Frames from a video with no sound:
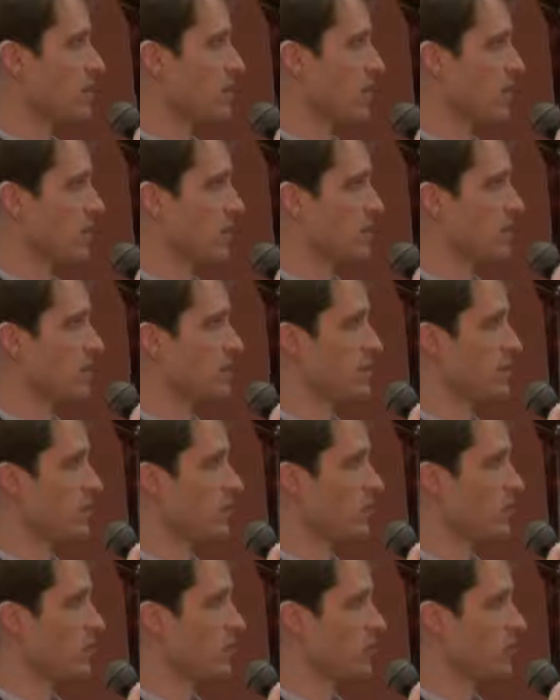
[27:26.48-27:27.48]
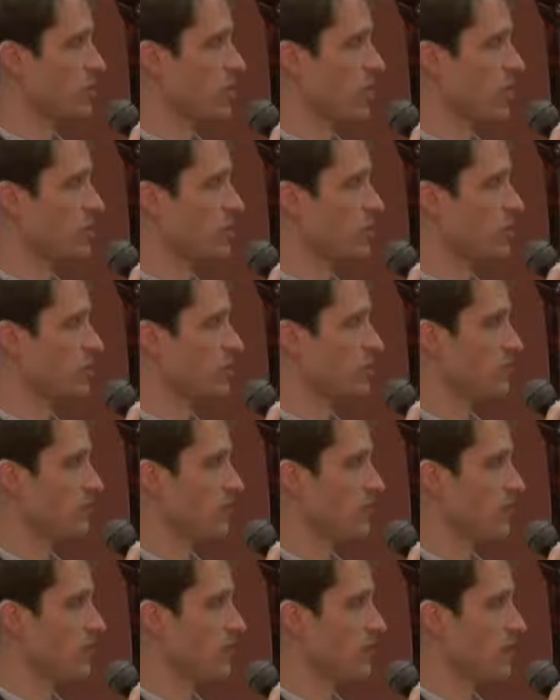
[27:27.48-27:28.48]
that this is a global challenge,
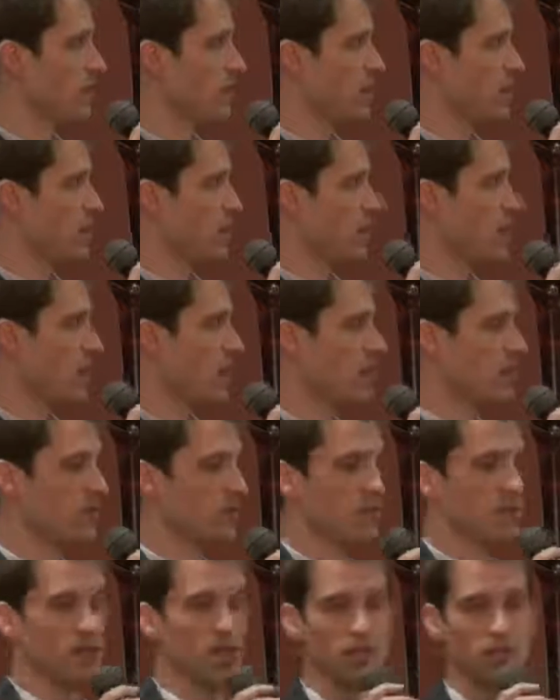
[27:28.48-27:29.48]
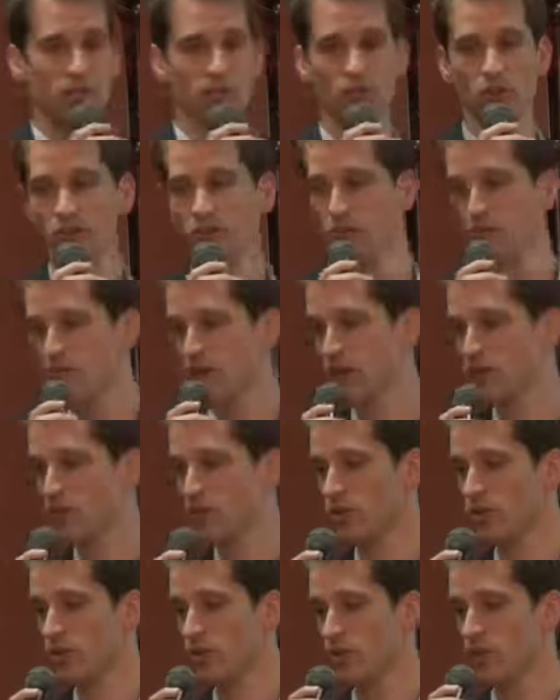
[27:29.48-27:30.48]
and then we need to look to make
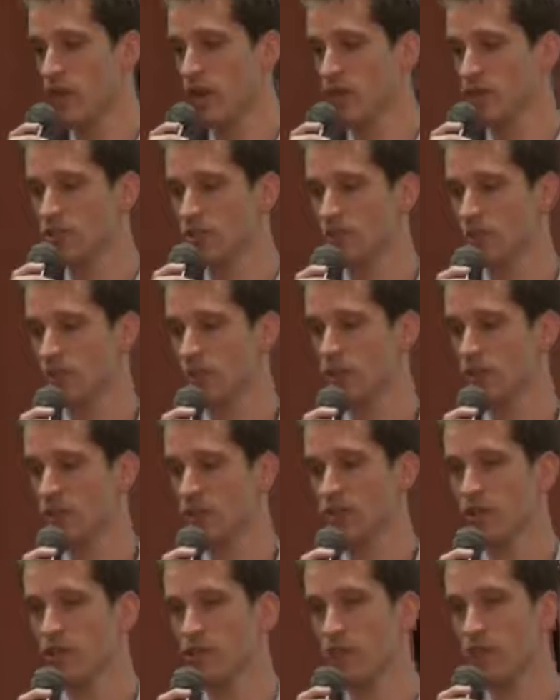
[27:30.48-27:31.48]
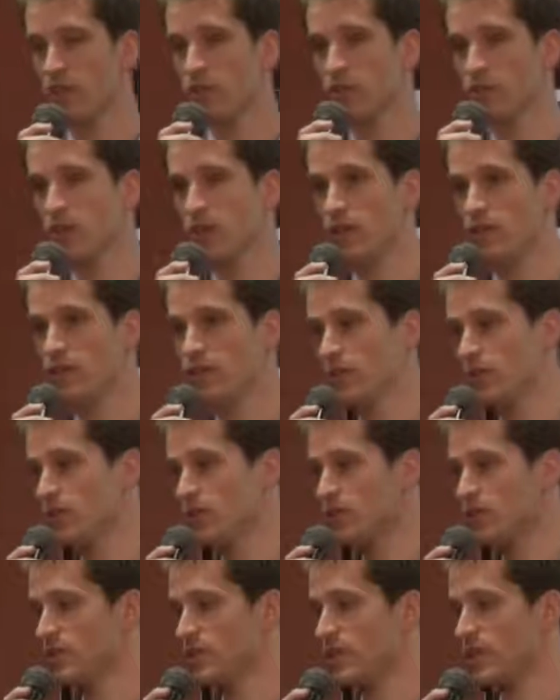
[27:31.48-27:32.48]
sure that the next generation of energy
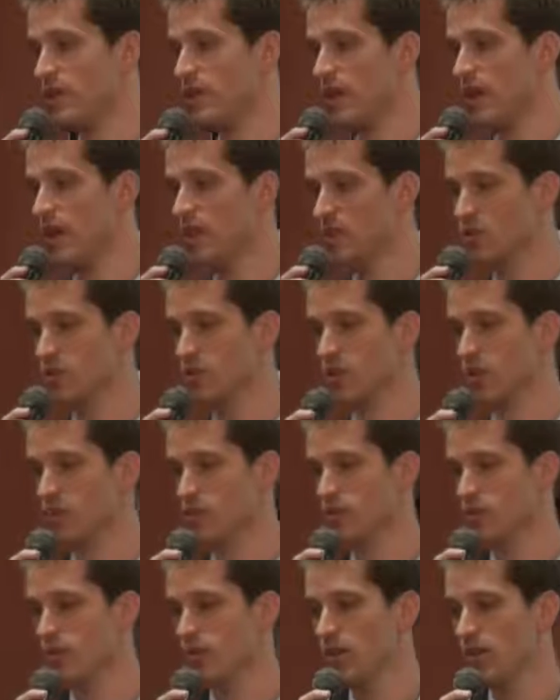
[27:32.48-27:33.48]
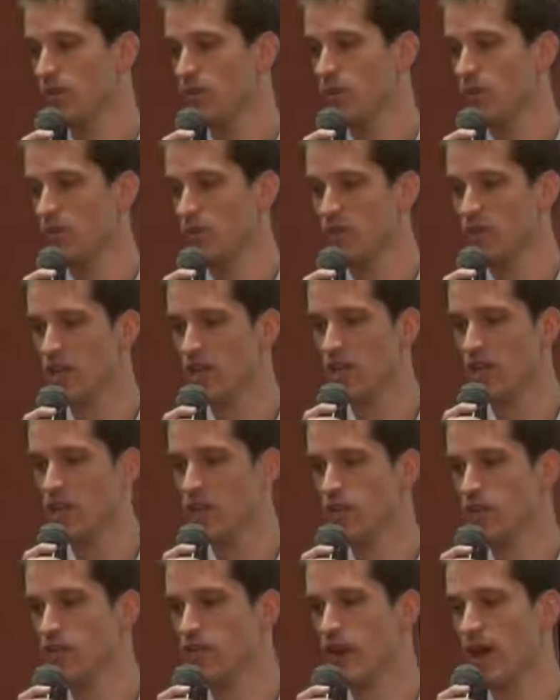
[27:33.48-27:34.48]
efficiency experts will be
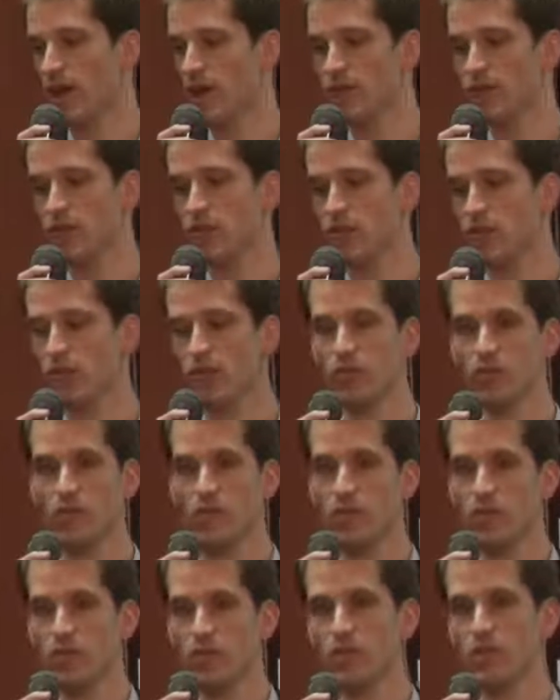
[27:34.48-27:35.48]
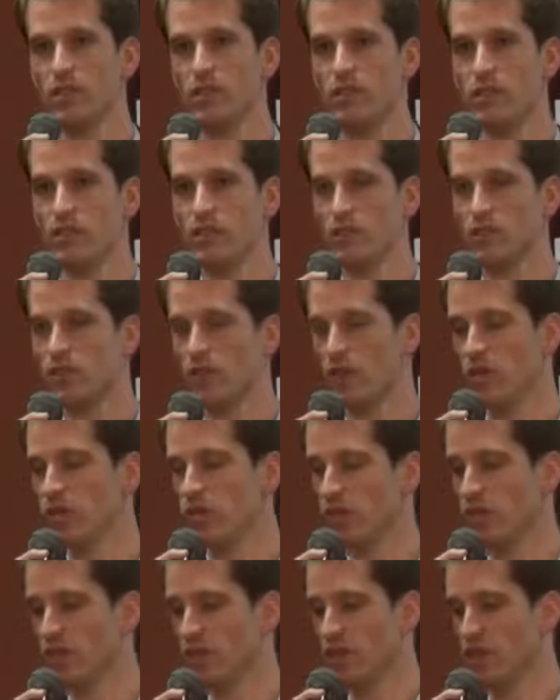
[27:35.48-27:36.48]
able to execute the system
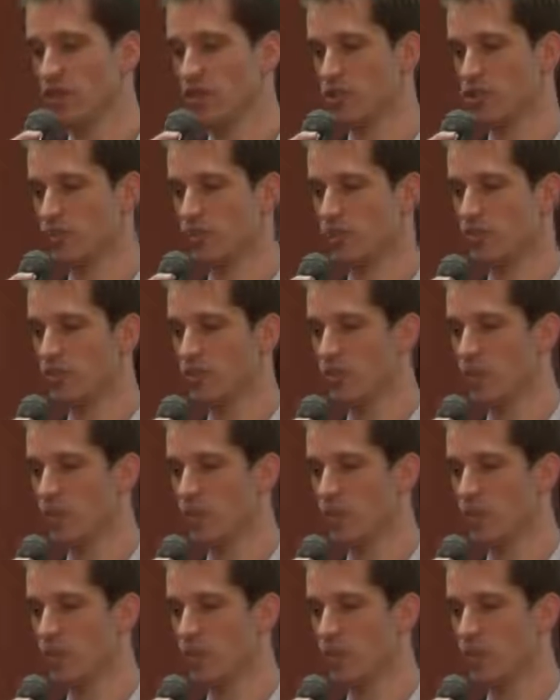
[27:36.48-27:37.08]
implementation.